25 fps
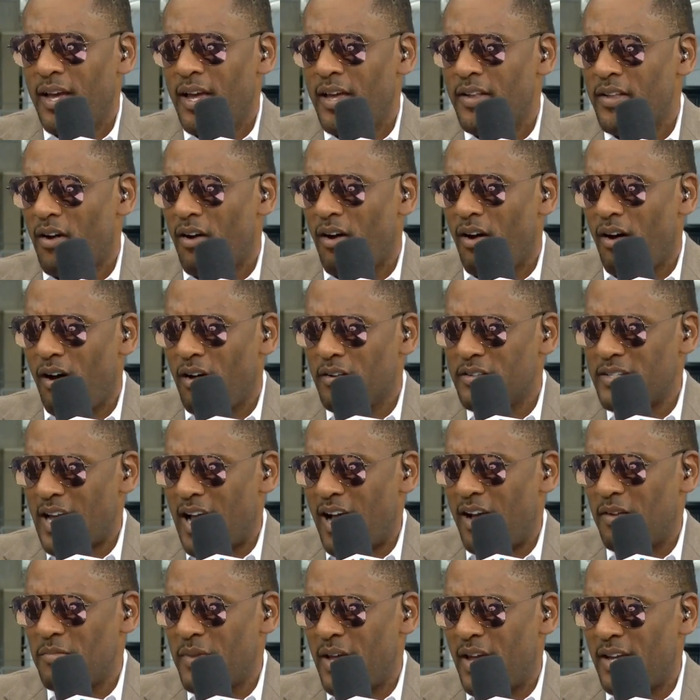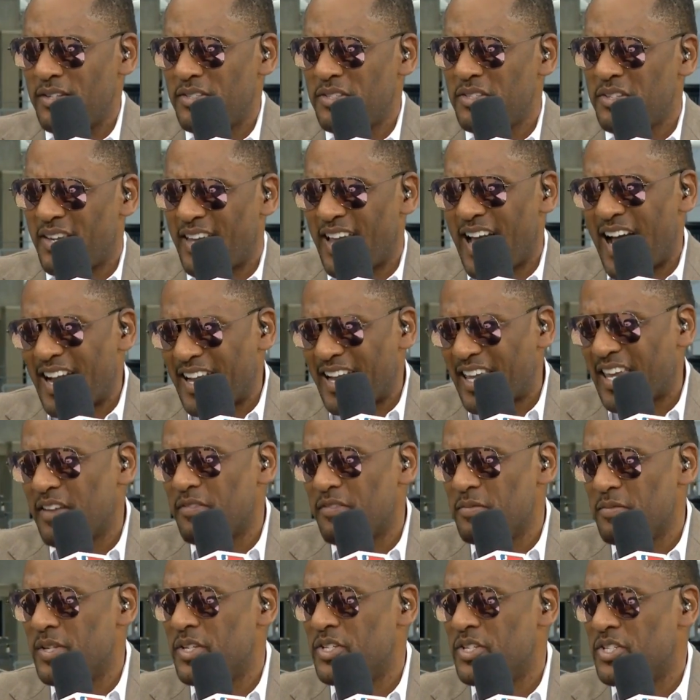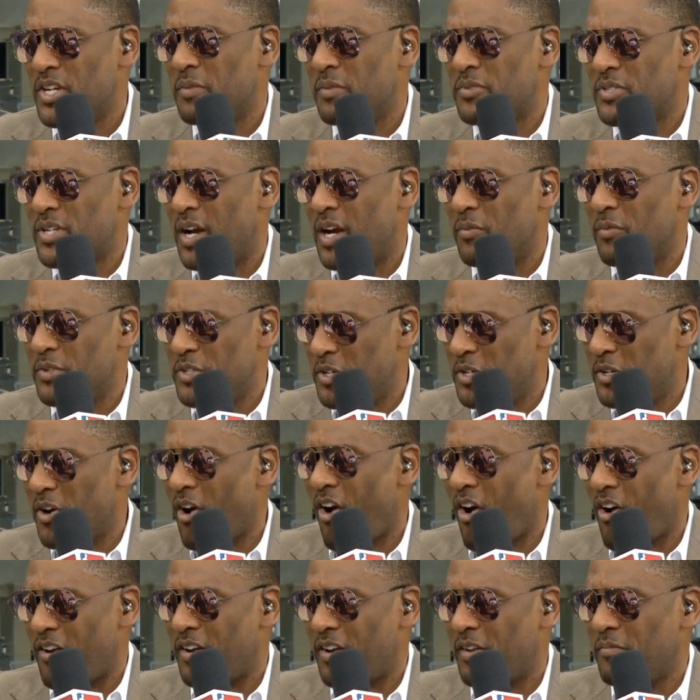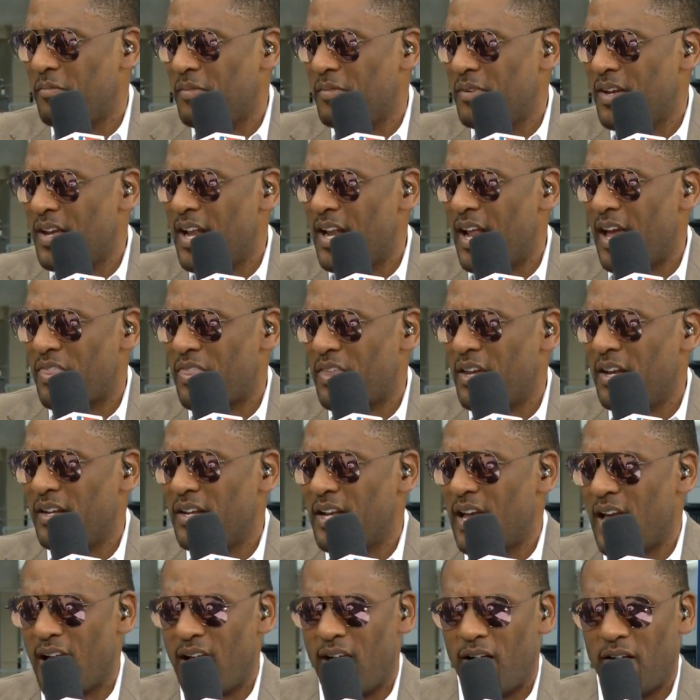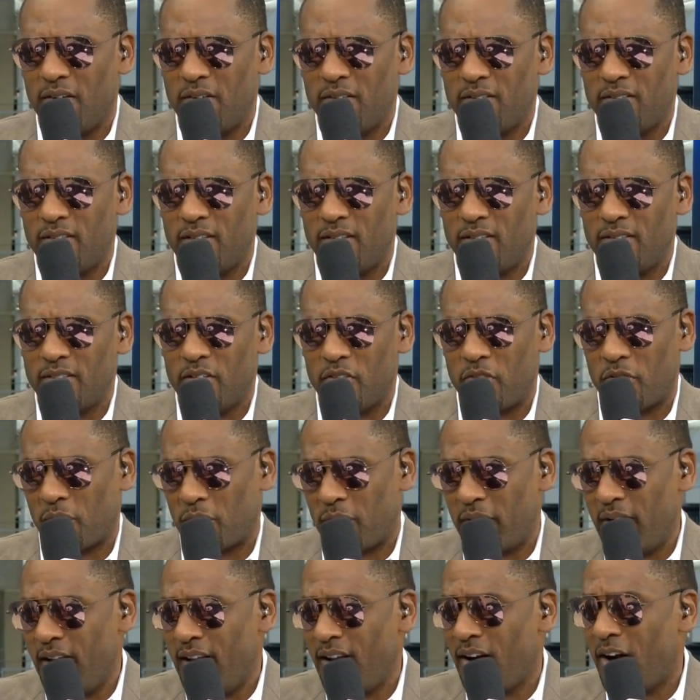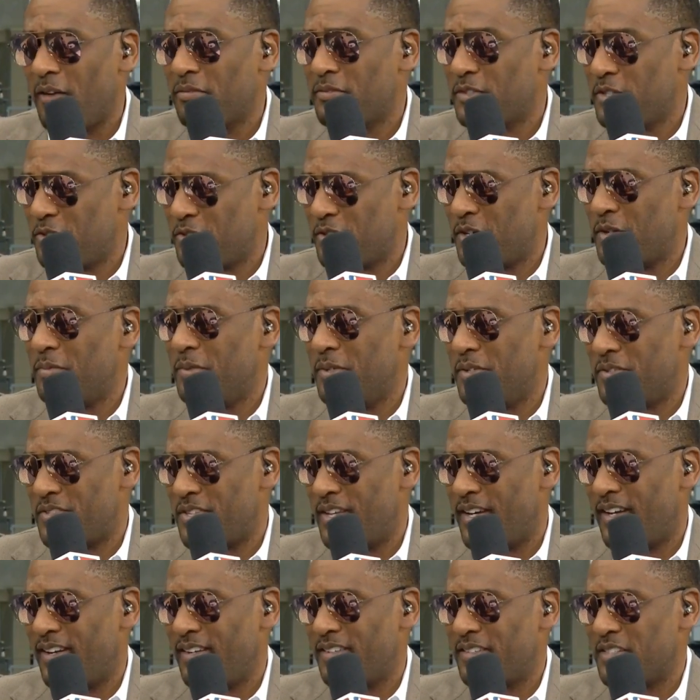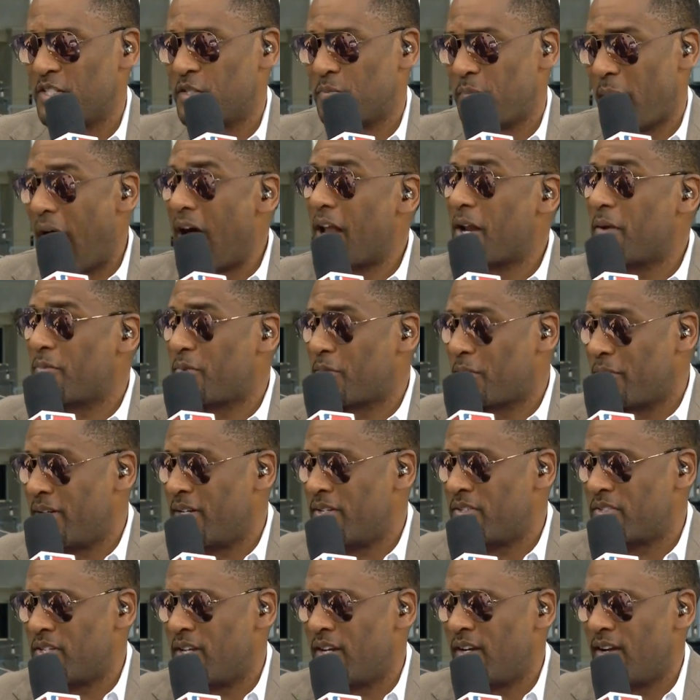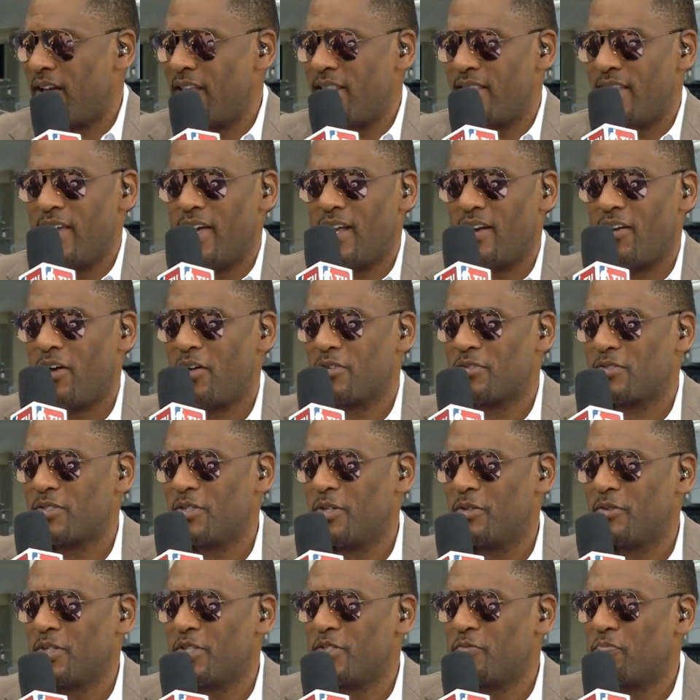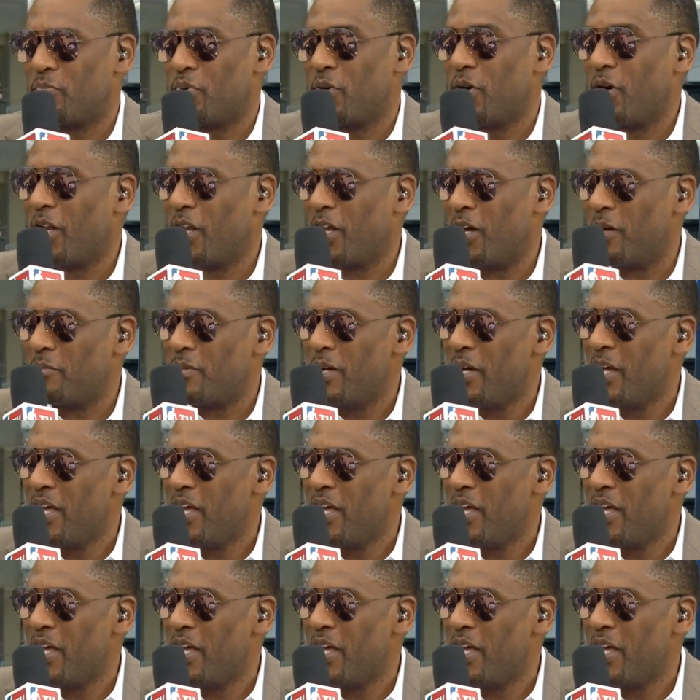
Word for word: an all-doubt, Matt. You kind of give him the jump shot when you guarded him. Used to be. I think now the three off the dribble is there, the spot-up three is there, and then also the pull-up